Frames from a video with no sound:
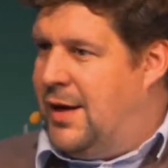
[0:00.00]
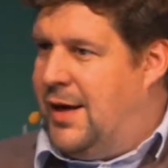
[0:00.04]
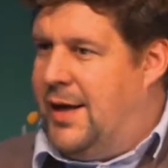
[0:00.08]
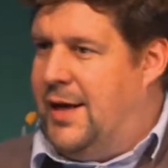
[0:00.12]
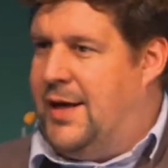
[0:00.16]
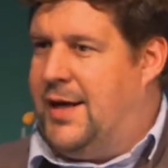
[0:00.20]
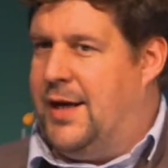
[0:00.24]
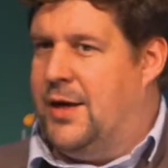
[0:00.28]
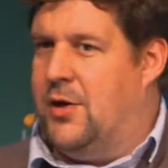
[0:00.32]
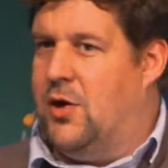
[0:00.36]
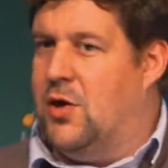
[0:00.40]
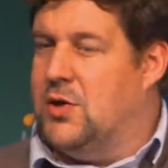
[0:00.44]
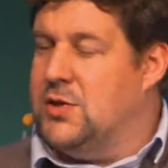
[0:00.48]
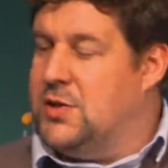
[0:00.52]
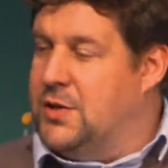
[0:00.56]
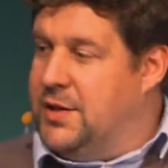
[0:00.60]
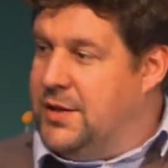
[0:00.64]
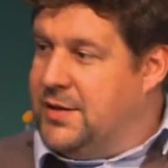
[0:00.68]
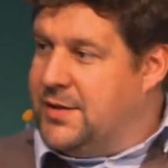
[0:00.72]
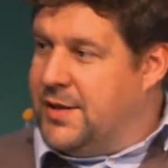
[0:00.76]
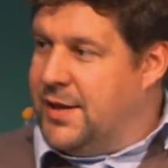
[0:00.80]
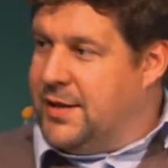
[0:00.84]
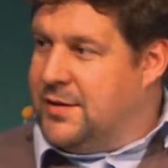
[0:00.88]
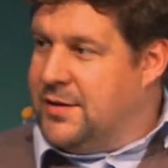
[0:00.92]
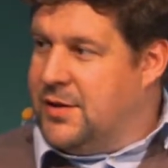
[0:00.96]
It can also
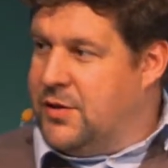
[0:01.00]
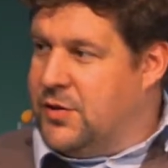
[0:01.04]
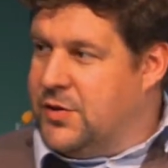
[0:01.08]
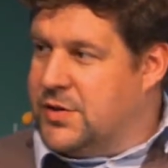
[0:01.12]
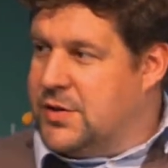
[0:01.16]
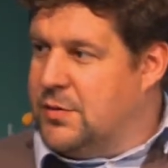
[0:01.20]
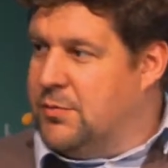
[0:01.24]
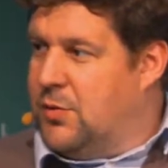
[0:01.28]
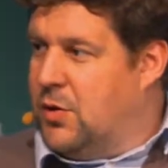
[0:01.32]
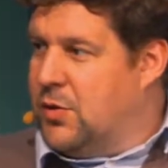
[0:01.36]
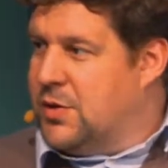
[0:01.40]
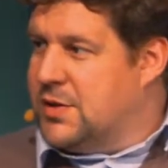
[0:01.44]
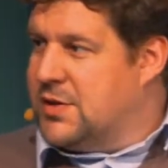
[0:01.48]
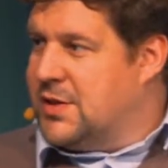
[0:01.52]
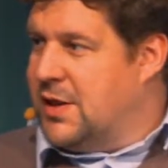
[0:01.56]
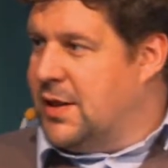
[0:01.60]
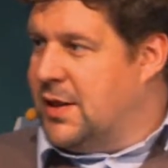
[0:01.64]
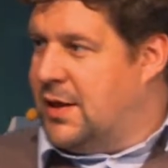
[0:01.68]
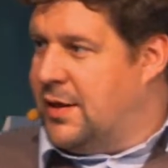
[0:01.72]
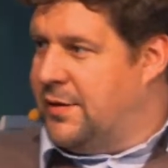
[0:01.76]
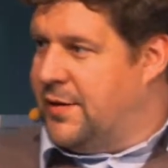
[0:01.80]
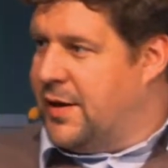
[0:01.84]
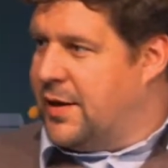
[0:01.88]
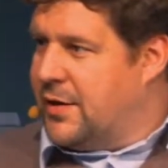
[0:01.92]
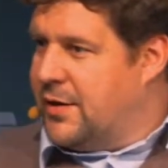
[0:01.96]
detect there is a
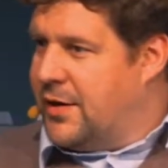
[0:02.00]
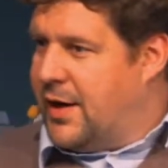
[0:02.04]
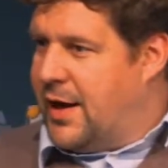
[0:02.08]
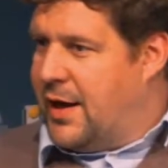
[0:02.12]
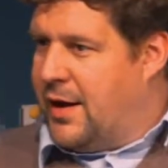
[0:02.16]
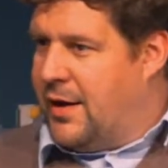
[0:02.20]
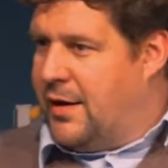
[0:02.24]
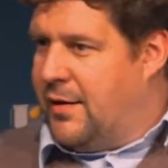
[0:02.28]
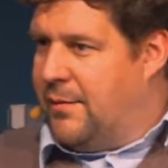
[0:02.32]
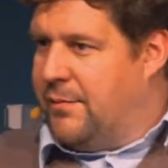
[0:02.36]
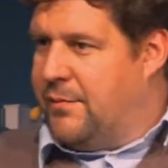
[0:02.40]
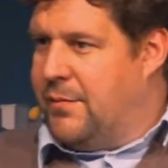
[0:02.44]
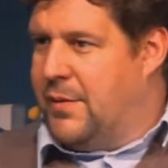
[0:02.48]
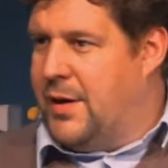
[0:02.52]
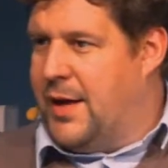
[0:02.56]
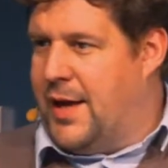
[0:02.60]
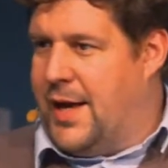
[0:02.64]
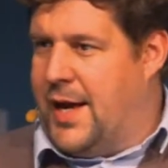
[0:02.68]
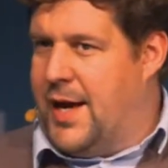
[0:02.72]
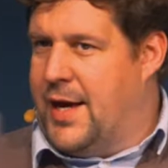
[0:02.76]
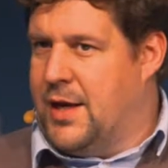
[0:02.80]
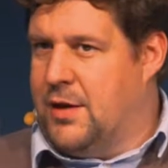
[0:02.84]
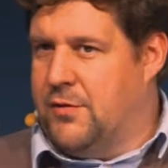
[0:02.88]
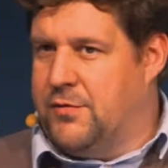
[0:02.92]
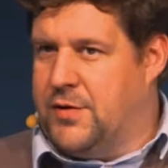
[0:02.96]
motorcycle not
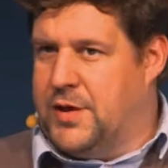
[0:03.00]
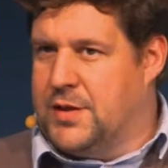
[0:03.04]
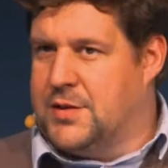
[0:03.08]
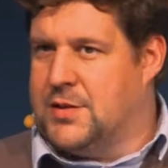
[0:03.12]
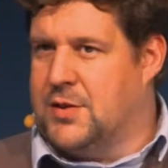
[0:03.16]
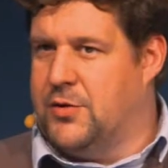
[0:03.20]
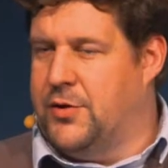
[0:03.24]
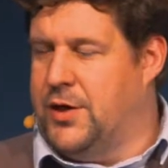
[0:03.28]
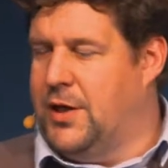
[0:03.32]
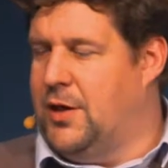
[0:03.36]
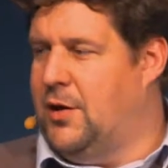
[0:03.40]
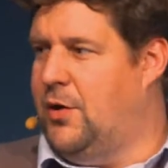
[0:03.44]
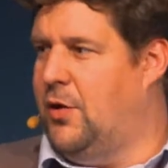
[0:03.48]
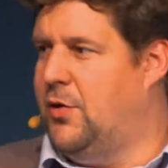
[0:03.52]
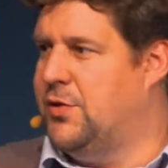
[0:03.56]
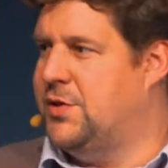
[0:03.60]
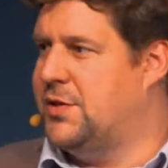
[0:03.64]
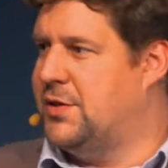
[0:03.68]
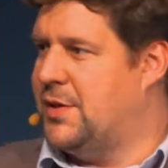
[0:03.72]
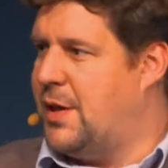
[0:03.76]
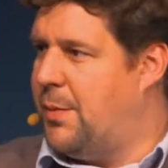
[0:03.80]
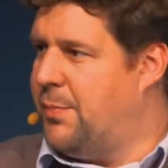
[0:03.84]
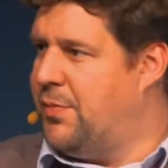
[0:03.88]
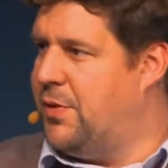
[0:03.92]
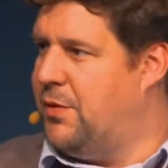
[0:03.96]
ahead of it, so it knows
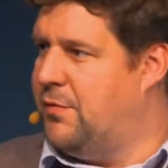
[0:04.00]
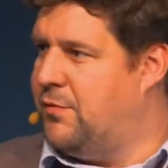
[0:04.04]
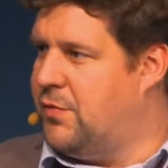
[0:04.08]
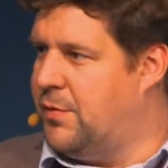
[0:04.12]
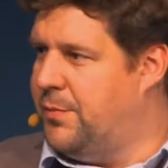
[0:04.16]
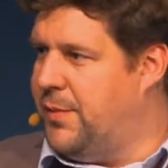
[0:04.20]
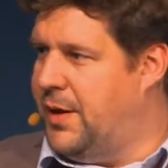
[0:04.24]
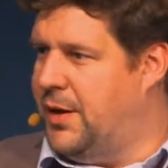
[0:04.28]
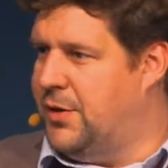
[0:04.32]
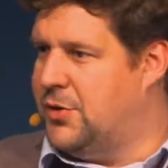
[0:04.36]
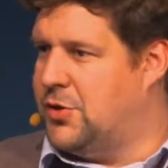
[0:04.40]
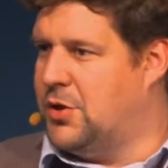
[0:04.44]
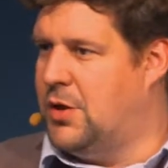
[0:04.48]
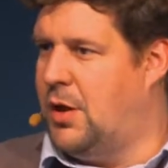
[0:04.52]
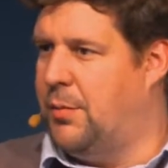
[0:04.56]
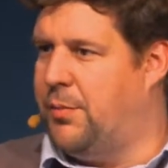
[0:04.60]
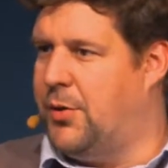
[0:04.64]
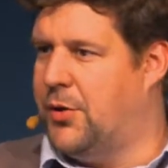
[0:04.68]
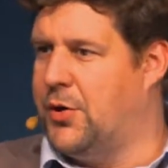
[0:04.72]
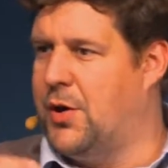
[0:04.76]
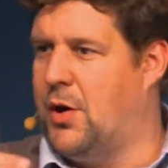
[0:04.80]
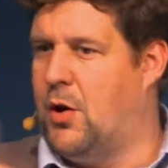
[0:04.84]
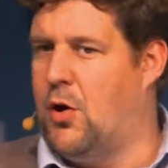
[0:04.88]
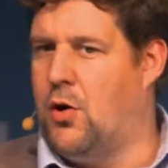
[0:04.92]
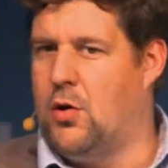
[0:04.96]
depth information
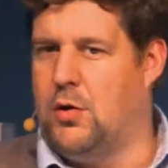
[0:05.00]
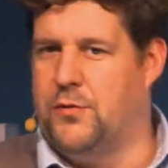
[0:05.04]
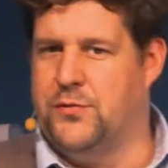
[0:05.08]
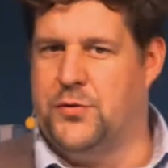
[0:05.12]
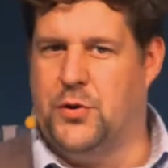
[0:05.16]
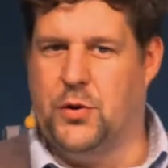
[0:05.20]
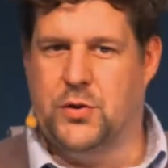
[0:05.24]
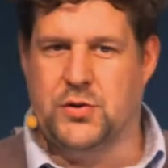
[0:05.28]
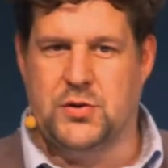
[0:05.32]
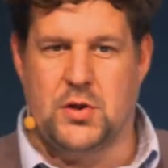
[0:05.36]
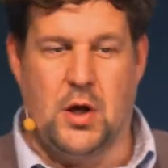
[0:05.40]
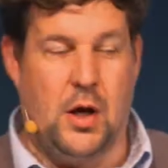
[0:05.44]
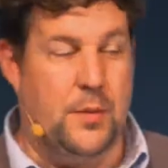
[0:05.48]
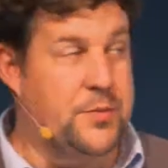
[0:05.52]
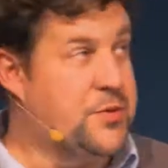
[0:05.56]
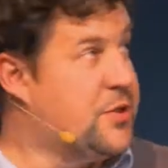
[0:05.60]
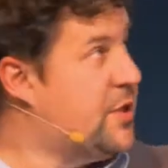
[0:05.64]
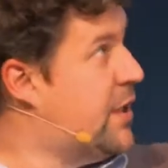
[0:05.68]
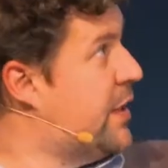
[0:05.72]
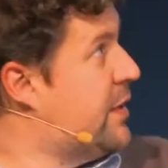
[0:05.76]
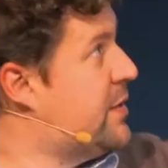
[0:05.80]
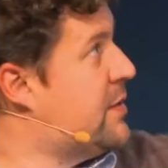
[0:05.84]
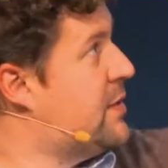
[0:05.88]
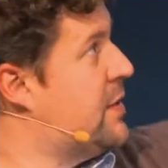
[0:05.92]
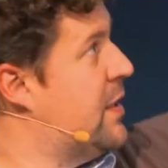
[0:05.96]
about all of those
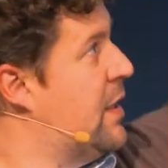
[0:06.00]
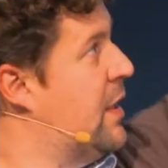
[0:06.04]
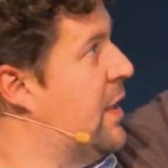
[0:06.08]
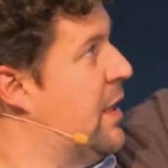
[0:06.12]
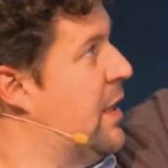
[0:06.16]
objects.